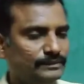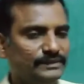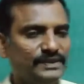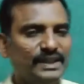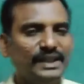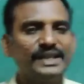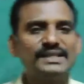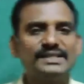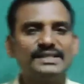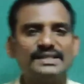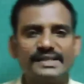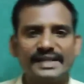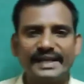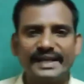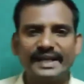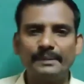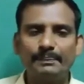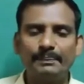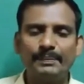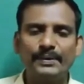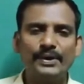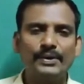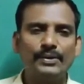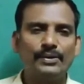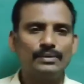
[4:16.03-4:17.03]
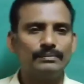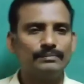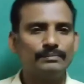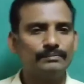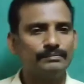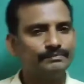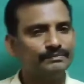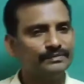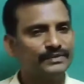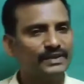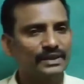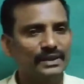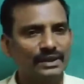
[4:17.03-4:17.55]
in second
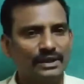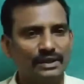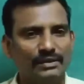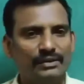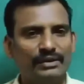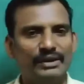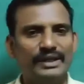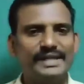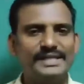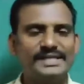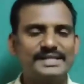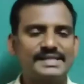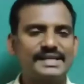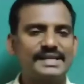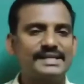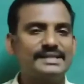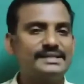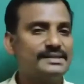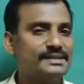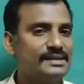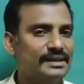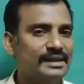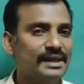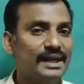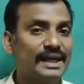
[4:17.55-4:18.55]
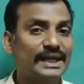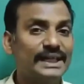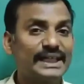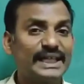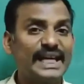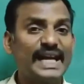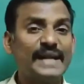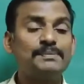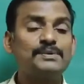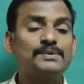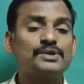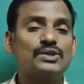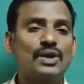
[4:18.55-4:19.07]
PU, we will discuss
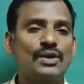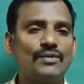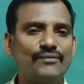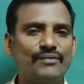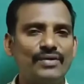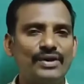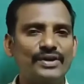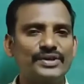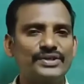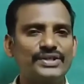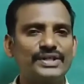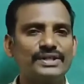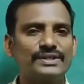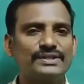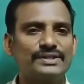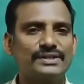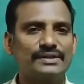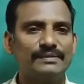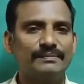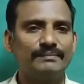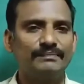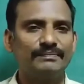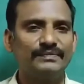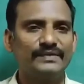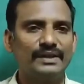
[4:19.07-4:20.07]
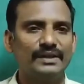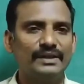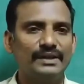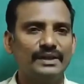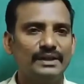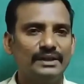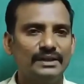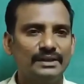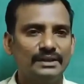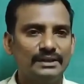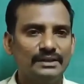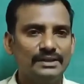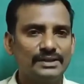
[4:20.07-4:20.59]
types of functions.
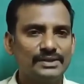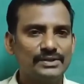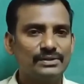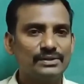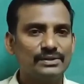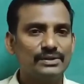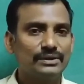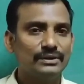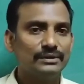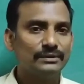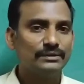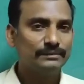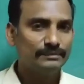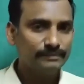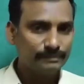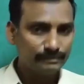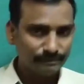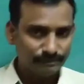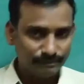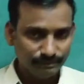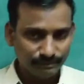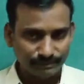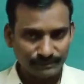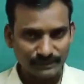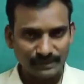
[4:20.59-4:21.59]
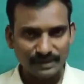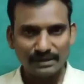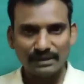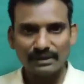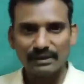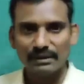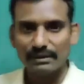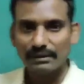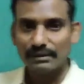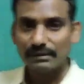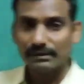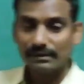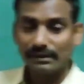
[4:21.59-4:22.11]
So,
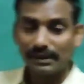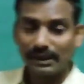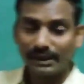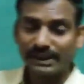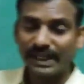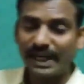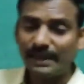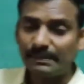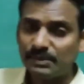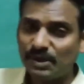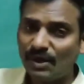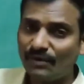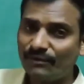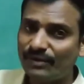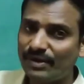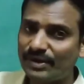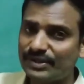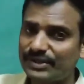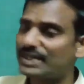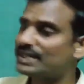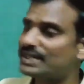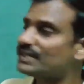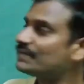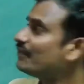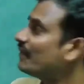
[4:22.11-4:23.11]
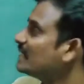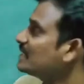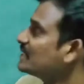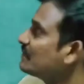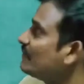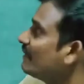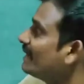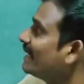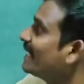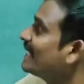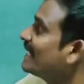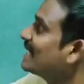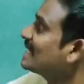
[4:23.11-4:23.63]
the types of functions.
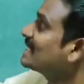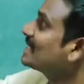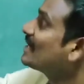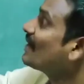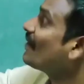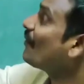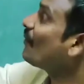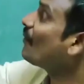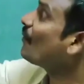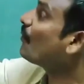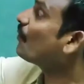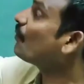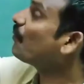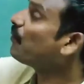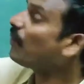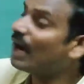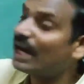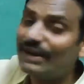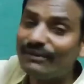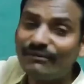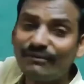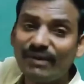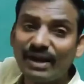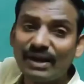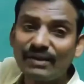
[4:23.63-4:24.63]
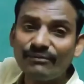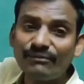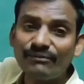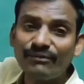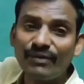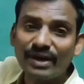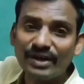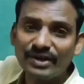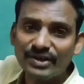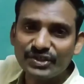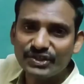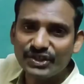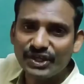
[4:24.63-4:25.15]
First one is one
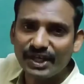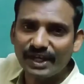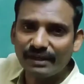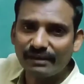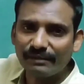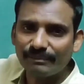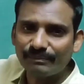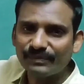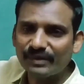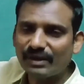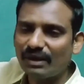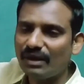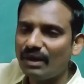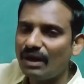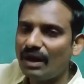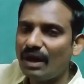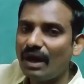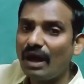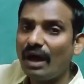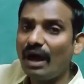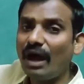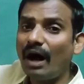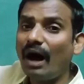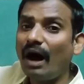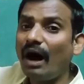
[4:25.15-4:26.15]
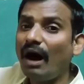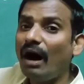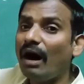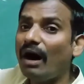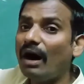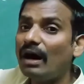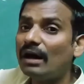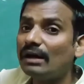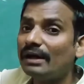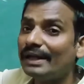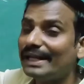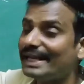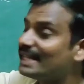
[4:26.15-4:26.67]
function
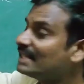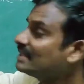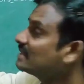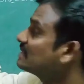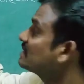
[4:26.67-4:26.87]
or